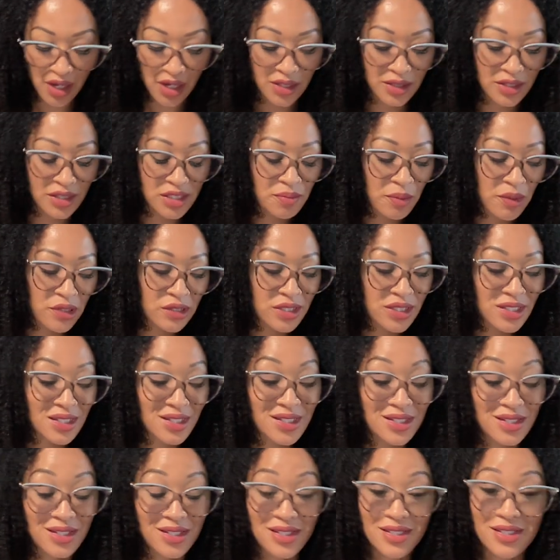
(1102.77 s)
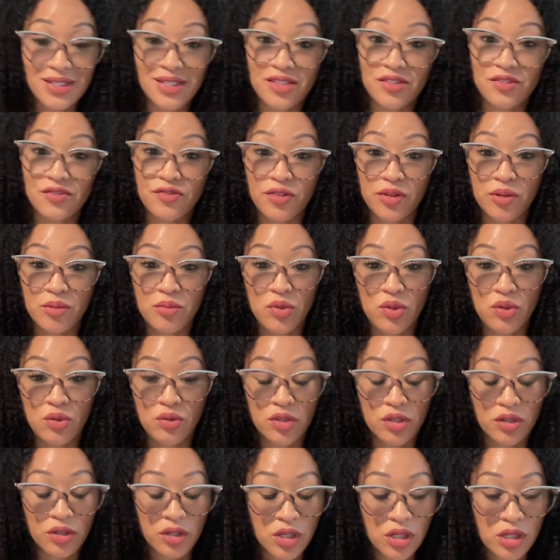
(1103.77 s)
this person's distant from you.
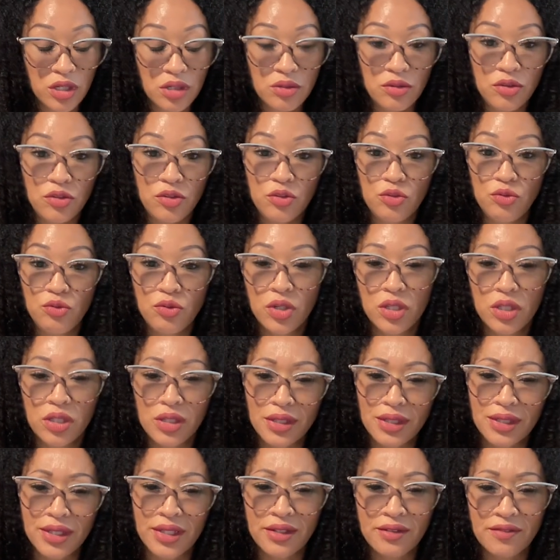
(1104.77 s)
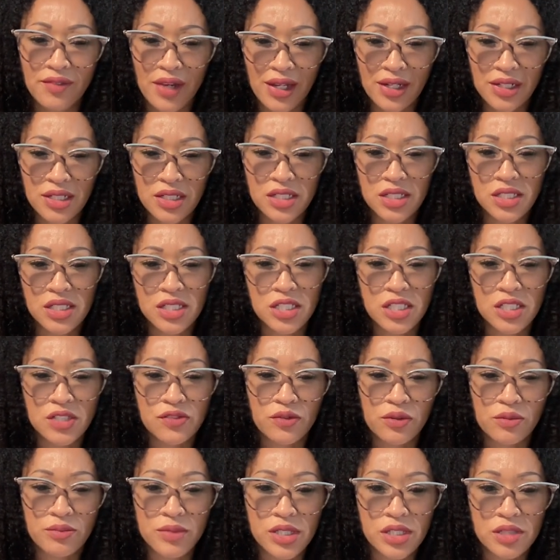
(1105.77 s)
You could live at a distance
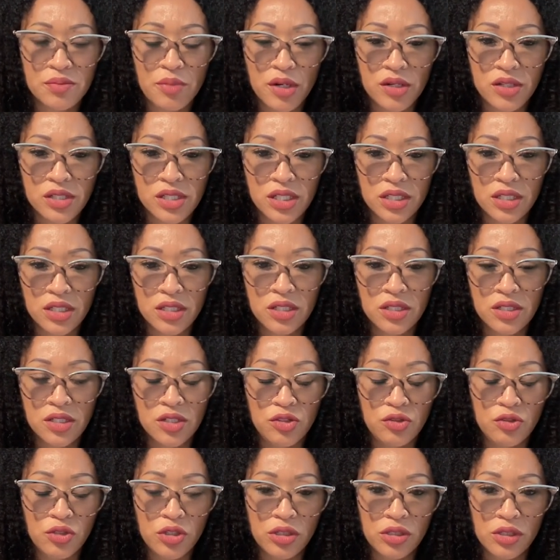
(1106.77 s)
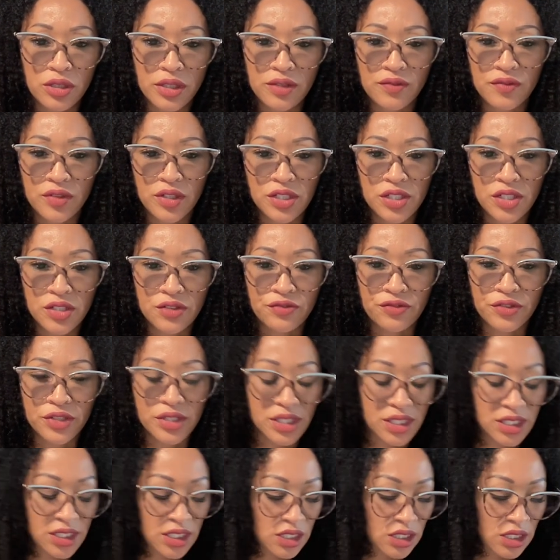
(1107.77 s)
from this person. You could live in a different
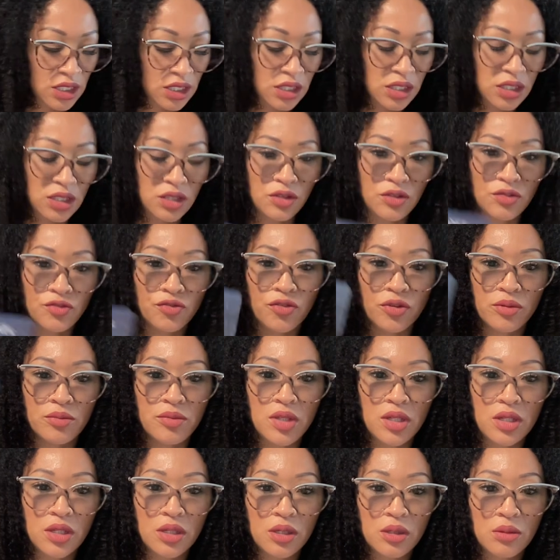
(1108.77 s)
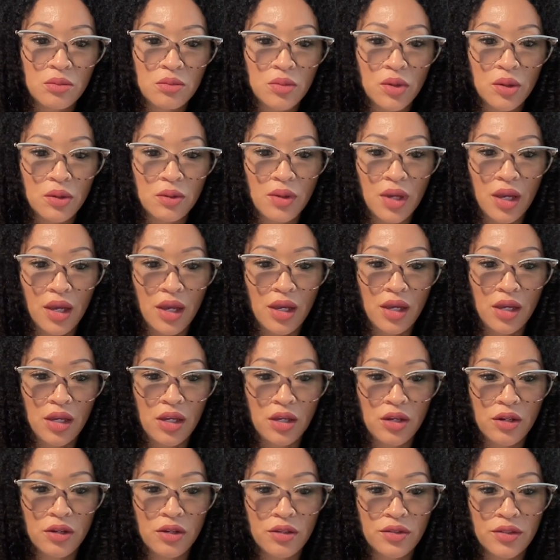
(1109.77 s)
city from them. Okay,
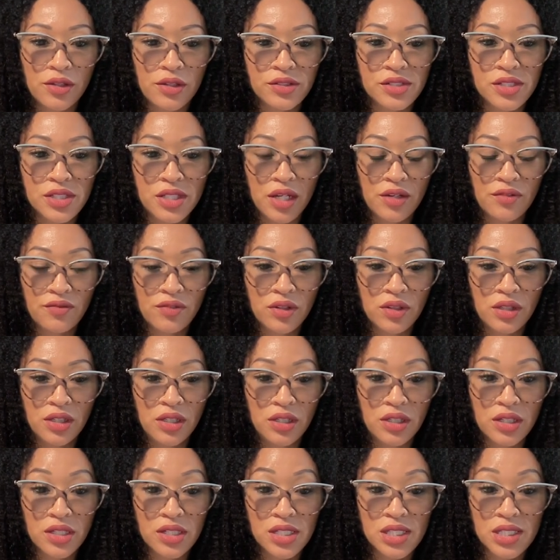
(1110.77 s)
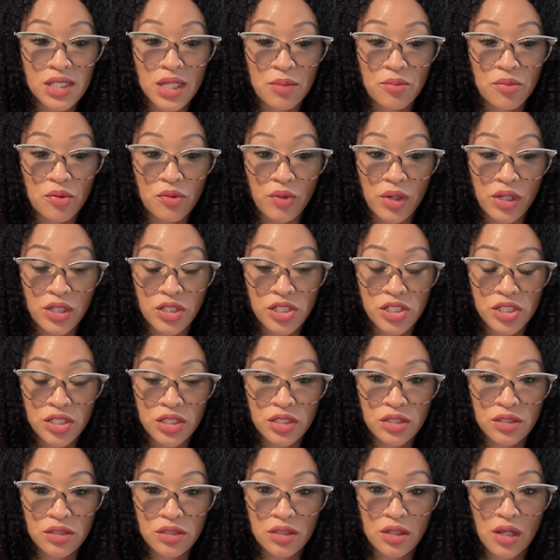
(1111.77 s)
here there's definitely a
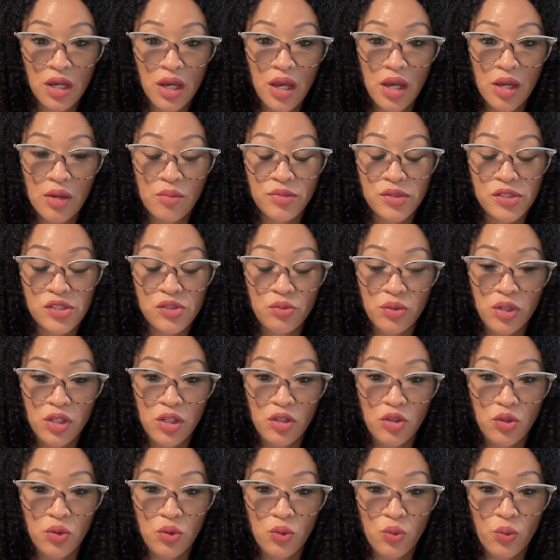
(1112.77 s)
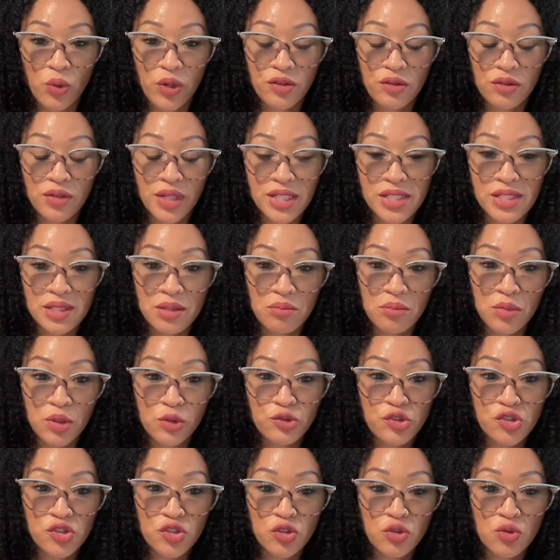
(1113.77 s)
separation between you, whether that's
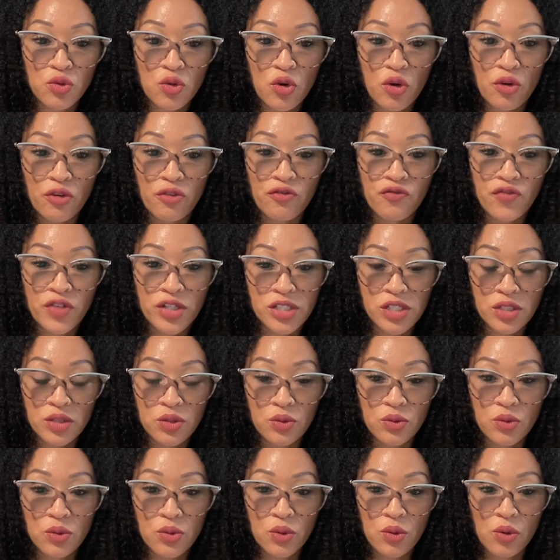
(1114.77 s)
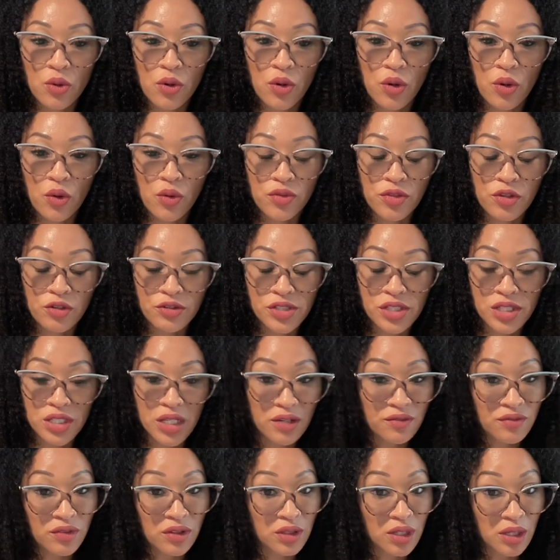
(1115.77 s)
emotional or physical. There's
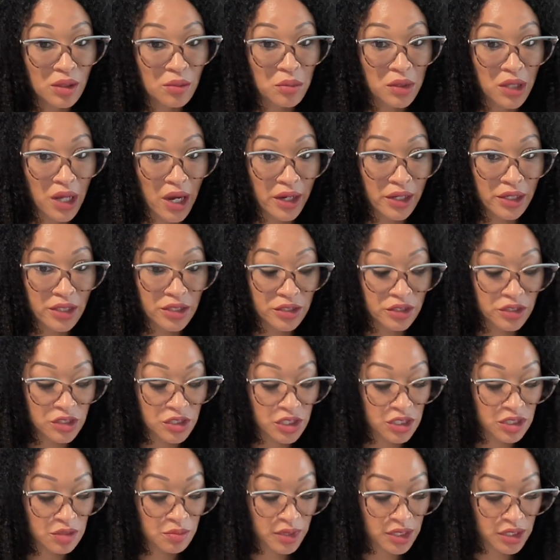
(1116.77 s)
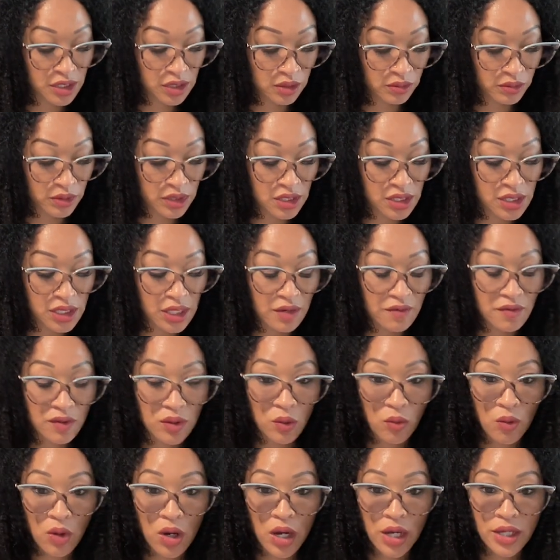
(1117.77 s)
definitely a blockage, especially with the Seven
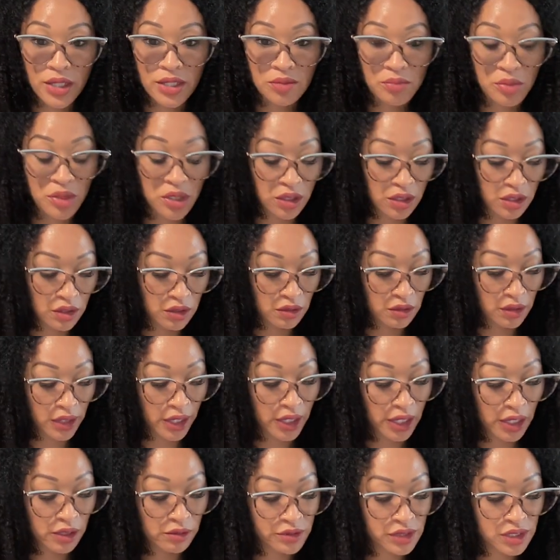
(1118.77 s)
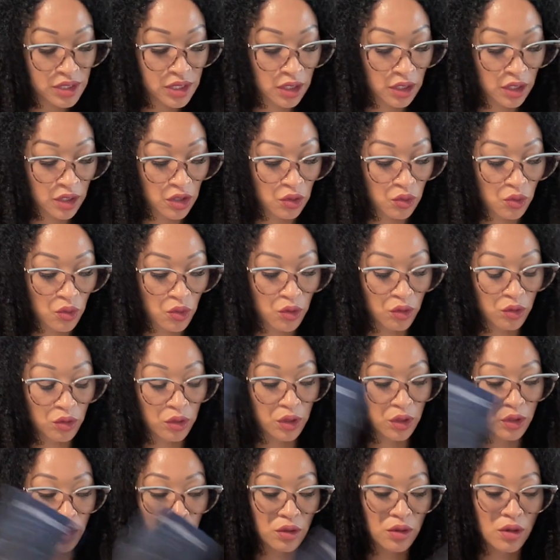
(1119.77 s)
of Wands being here, like I was telling you
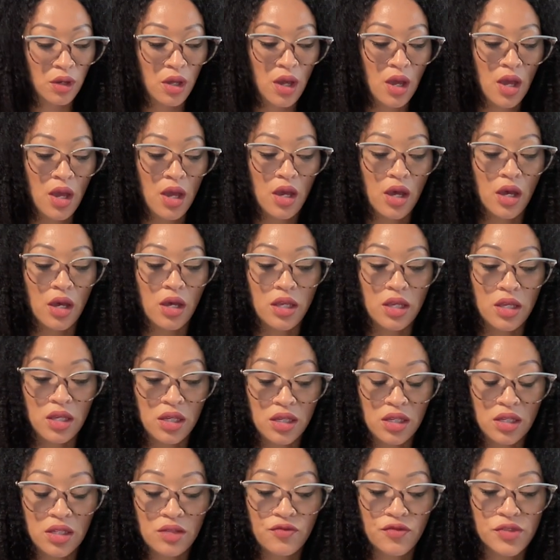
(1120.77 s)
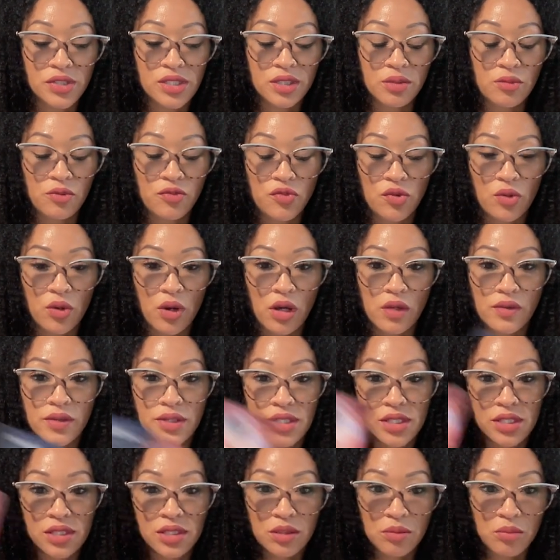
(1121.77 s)
earlier. Again, for some of you all,
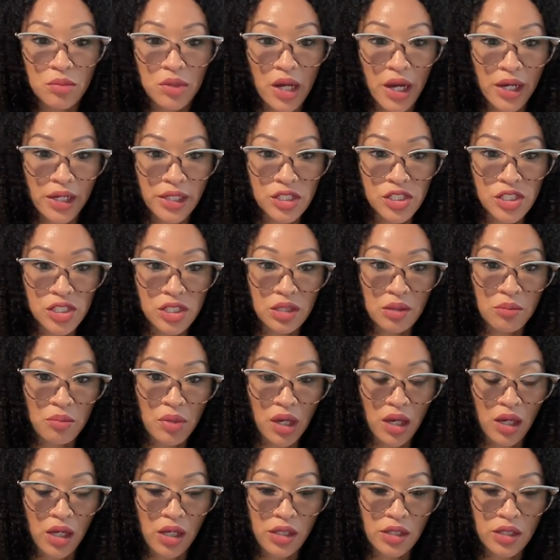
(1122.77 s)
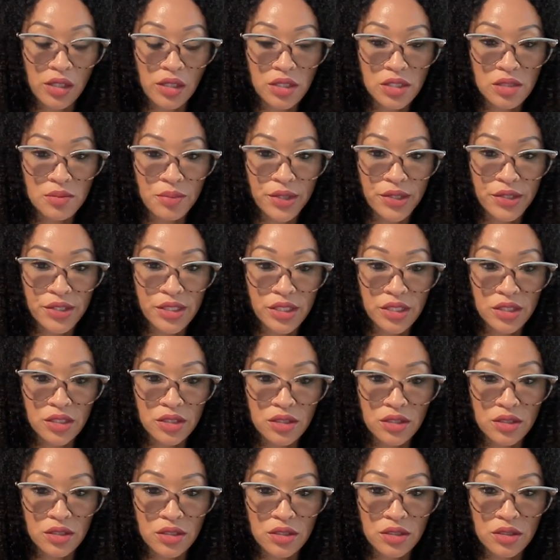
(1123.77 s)
this is the blockage and the pain that this
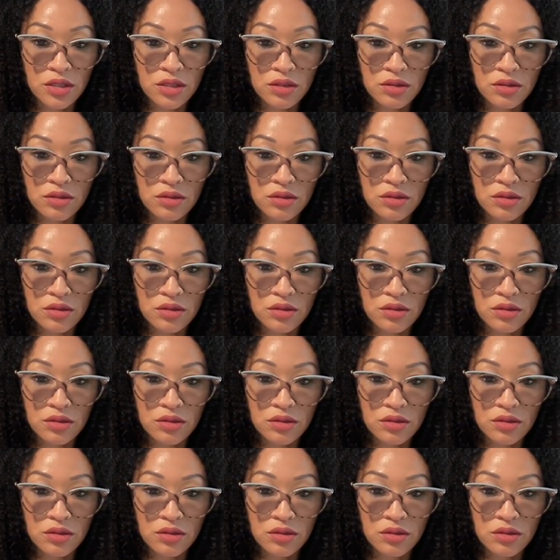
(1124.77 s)
person,